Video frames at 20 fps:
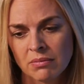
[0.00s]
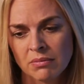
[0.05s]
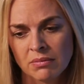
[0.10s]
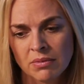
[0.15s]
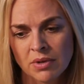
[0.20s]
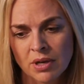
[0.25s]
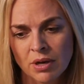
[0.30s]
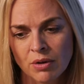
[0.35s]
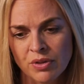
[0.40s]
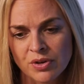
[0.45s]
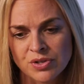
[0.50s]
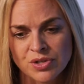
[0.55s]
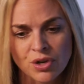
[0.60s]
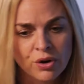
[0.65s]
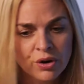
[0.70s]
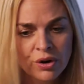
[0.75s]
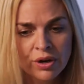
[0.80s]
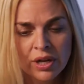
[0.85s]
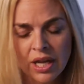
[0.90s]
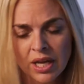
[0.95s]
there's a
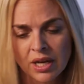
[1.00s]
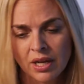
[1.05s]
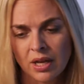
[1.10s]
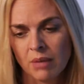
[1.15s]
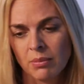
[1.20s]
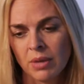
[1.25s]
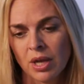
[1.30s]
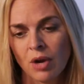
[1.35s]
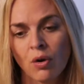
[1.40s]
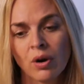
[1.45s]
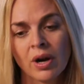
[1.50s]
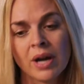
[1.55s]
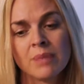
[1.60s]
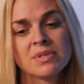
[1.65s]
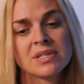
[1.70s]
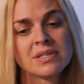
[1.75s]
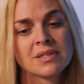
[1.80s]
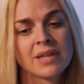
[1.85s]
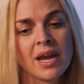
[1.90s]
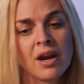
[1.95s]
hurricane coming, or I'm
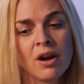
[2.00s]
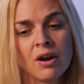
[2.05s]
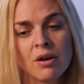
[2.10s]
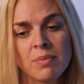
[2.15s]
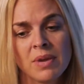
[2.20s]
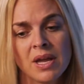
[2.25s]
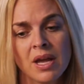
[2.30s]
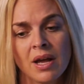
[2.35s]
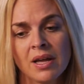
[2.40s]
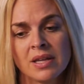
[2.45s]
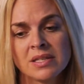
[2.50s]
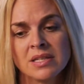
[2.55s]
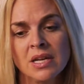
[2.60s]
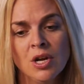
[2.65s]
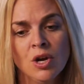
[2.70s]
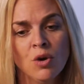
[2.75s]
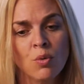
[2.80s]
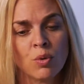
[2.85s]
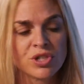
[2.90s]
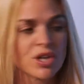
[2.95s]
scared because
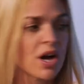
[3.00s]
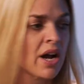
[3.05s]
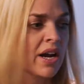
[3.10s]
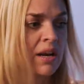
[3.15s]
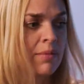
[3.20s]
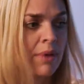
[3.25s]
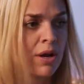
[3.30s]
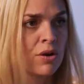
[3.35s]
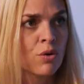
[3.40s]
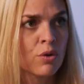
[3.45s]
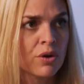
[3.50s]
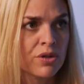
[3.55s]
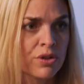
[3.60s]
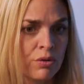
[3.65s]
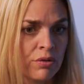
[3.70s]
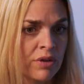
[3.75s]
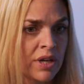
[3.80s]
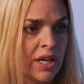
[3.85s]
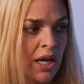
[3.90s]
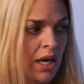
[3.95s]
we're talking about North
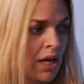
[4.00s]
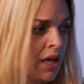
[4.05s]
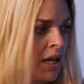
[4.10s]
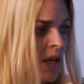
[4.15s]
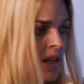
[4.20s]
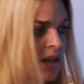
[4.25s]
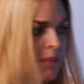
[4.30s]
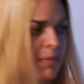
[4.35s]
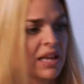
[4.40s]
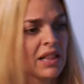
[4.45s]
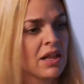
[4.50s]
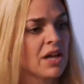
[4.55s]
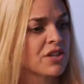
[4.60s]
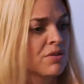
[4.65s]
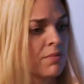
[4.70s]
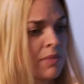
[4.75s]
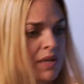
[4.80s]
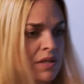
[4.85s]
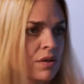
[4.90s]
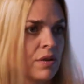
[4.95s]
Korea that might launch a
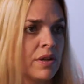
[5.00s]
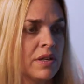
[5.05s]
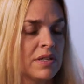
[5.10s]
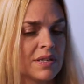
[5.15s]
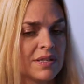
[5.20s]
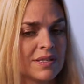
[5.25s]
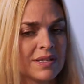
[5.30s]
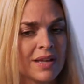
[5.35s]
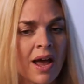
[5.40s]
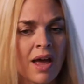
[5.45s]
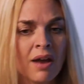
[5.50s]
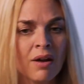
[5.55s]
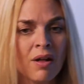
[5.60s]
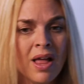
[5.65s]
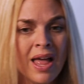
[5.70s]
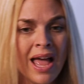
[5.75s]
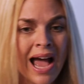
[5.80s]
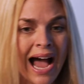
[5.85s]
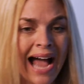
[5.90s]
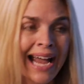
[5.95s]
missile into Seattle.
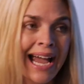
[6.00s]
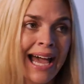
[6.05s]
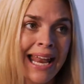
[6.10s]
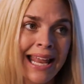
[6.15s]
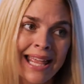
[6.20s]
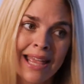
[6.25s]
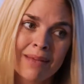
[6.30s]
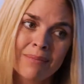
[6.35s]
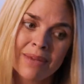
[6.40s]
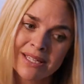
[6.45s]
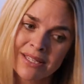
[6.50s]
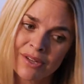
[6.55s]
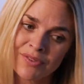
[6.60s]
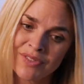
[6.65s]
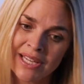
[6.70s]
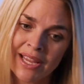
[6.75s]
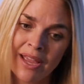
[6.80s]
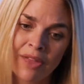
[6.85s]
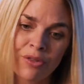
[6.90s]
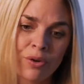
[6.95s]
I got to get myself
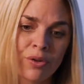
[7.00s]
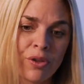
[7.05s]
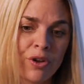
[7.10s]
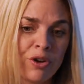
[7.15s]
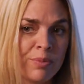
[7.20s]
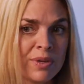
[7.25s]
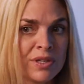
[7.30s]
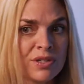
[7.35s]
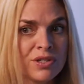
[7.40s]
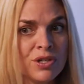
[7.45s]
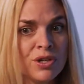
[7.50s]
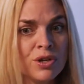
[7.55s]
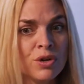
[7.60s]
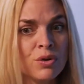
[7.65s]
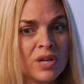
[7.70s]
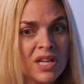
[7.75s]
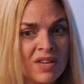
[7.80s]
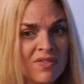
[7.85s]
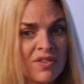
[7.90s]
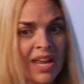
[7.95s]
together a little bit
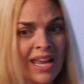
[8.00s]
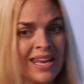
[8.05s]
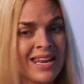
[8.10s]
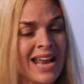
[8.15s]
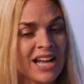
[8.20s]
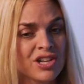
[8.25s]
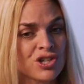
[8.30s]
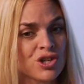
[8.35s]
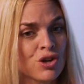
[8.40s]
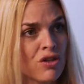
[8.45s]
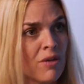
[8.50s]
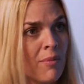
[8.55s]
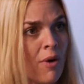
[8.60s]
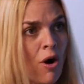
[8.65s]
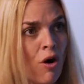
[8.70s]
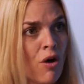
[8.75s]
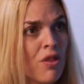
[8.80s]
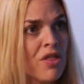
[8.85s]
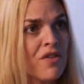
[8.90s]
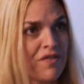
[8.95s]
too, and not show them
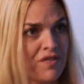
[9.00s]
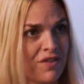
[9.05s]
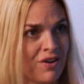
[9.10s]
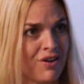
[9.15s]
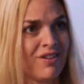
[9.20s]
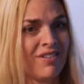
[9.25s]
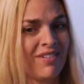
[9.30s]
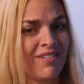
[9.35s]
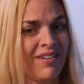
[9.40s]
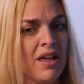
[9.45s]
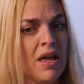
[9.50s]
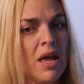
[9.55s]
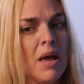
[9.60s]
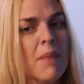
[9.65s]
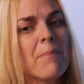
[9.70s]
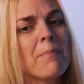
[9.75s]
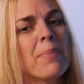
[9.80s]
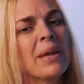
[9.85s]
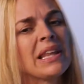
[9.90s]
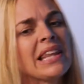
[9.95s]
all the fear,
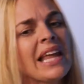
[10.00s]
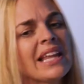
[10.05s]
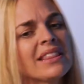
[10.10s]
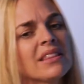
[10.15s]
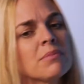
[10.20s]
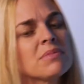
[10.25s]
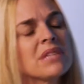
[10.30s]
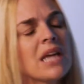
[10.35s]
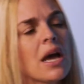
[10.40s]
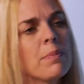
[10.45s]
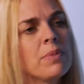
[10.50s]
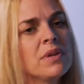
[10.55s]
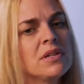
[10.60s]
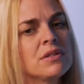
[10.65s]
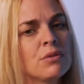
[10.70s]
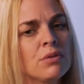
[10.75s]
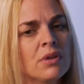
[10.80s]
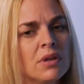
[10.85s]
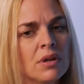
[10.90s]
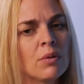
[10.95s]
but let them tap
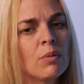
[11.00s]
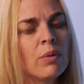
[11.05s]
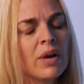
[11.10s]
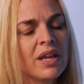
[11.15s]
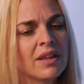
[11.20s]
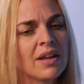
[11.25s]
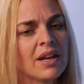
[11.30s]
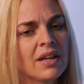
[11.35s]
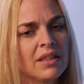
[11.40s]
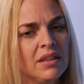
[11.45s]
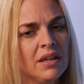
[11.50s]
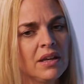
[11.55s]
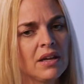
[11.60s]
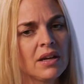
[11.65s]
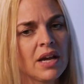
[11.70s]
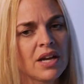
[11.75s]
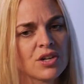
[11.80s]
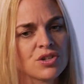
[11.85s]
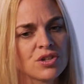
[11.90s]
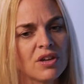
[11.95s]
into it in a way that I think
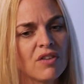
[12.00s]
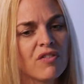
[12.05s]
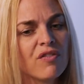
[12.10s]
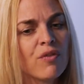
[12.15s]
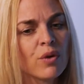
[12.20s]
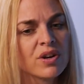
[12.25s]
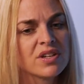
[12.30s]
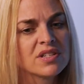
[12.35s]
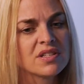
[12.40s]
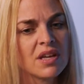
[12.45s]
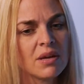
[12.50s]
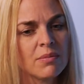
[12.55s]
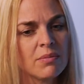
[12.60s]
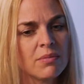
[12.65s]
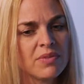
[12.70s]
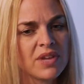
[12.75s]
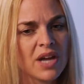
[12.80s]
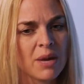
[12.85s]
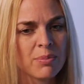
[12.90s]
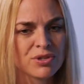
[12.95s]
actually affords them
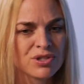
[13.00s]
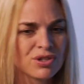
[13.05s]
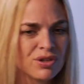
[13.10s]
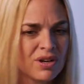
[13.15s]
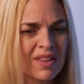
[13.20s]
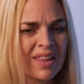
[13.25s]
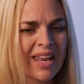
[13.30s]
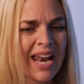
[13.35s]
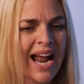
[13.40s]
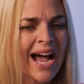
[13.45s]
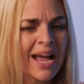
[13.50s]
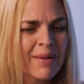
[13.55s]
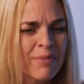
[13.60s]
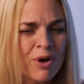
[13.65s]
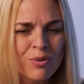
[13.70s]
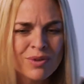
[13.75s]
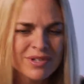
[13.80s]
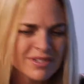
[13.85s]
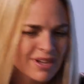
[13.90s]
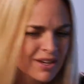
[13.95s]
the opportunity that I'm always